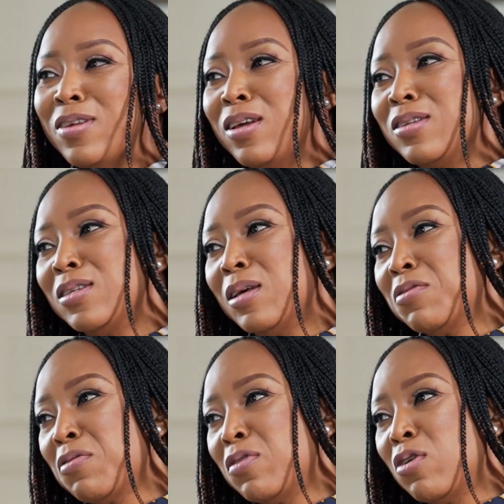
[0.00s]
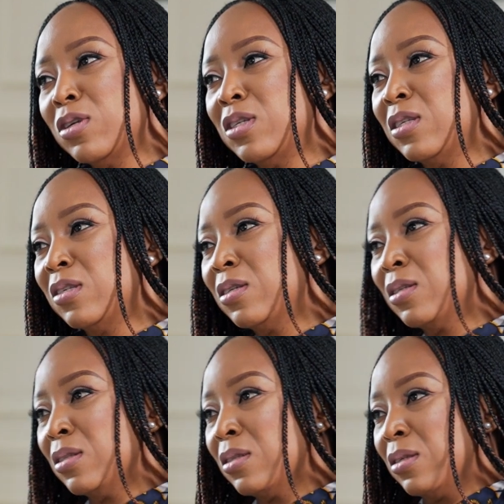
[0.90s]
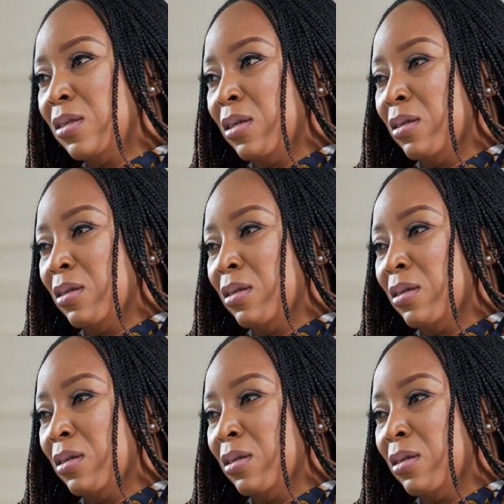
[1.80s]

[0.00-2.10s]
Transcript: that in terms of long distance? Yeah.